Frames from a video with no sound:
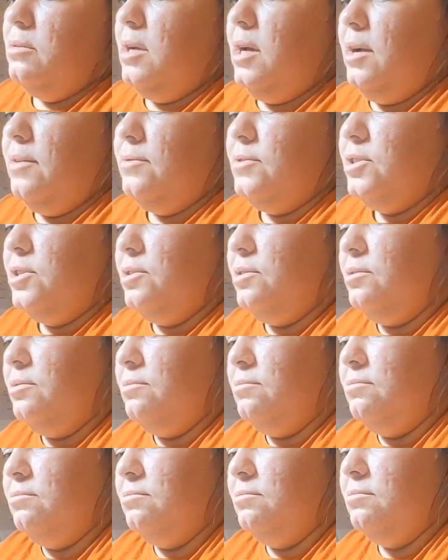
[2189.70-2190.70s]
zipper
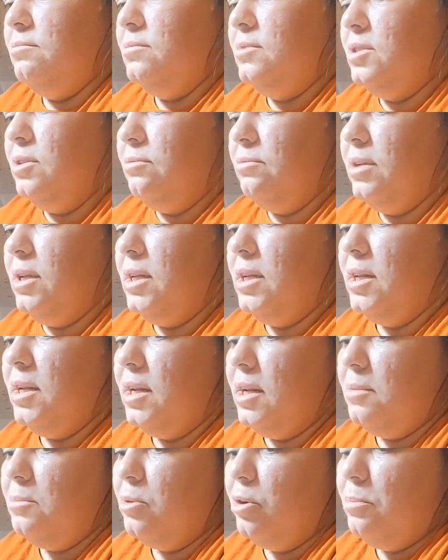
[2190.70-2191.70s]
after you
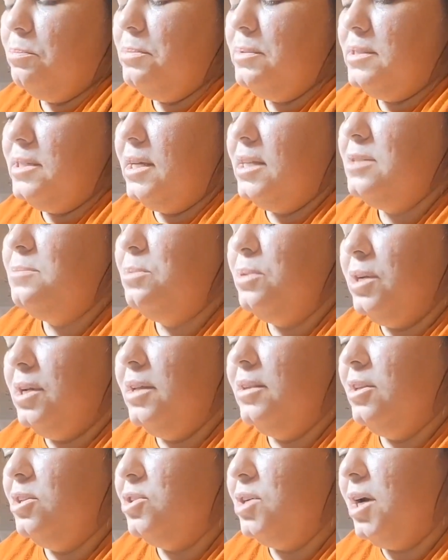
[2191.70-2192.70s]
don't need it anymore
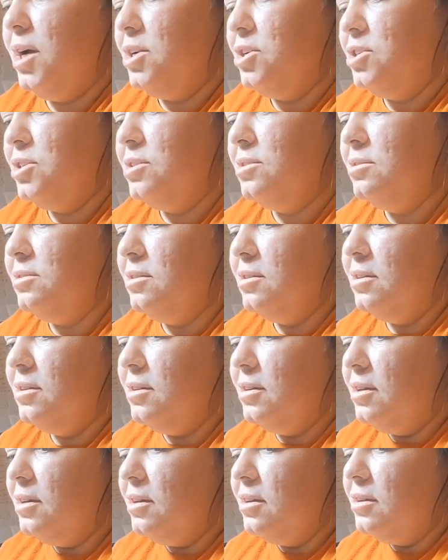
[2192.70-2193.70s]
besides put it in the
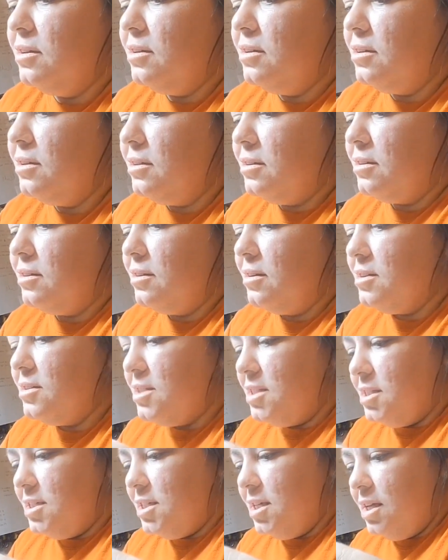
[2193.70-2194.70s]
trash.
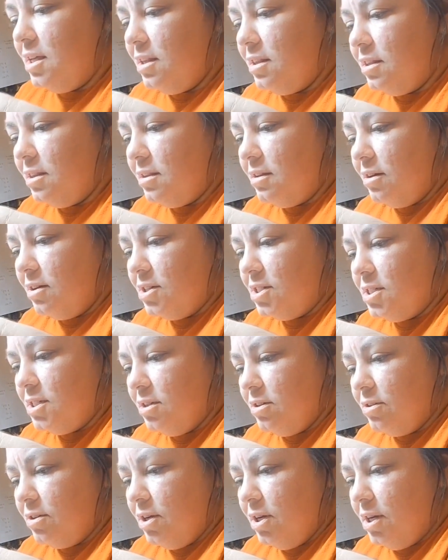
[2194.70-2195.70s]
Because the
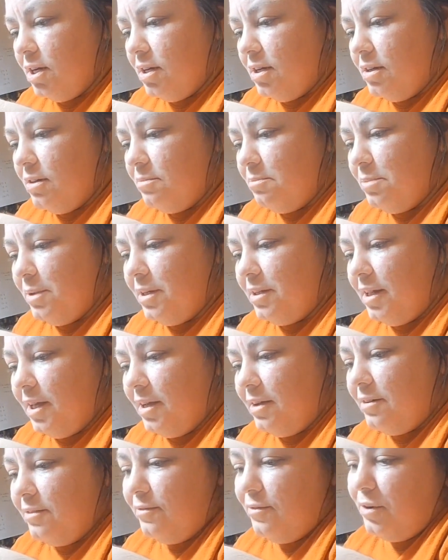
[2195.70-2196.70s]
teeth are still
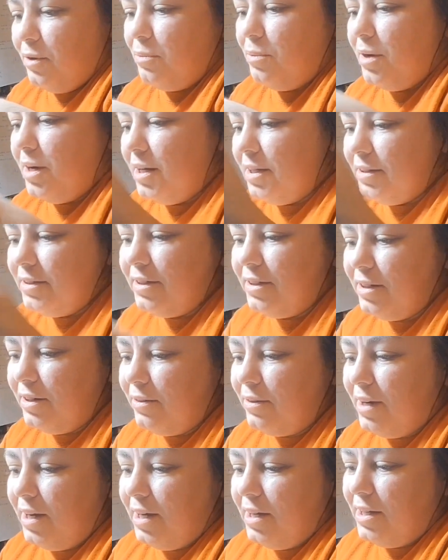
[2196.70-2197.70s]
good, but like for
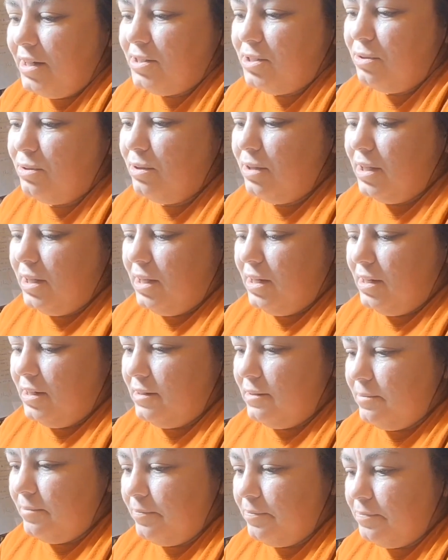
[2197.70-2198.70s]
what? You know, I
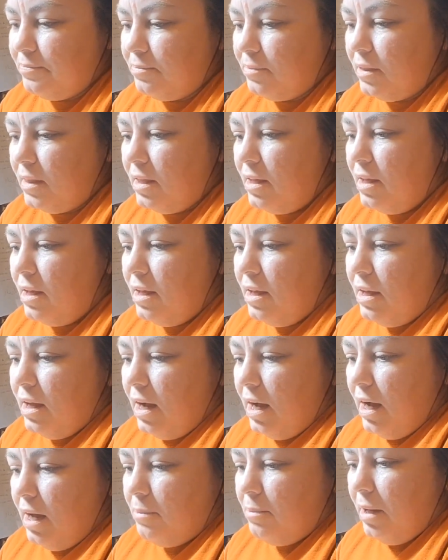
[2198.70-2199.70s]
totally get it.
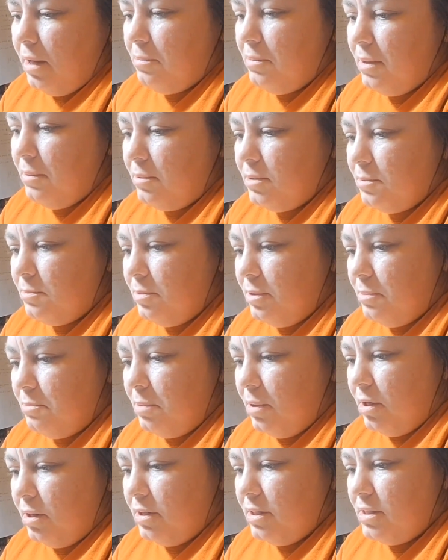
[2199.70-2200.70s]
I
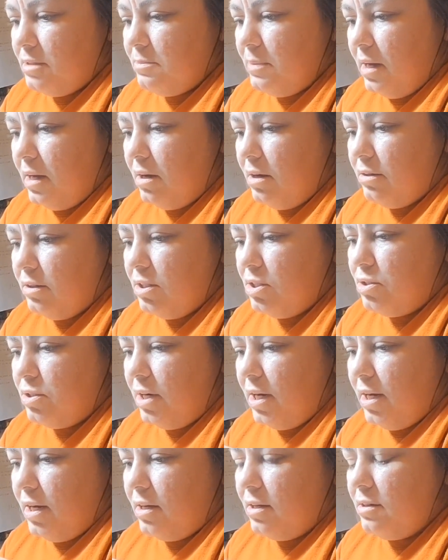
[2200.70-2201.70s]
might be able to put part of this
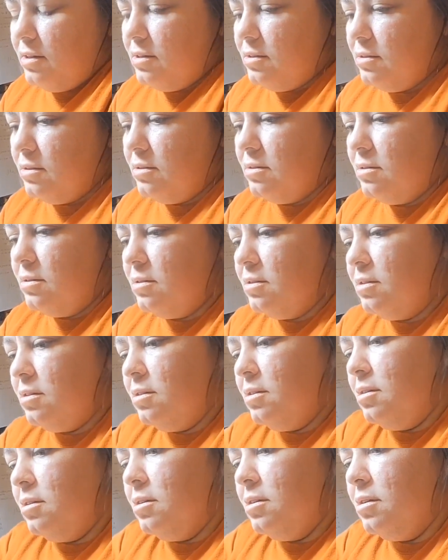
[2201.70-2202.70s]
back on the track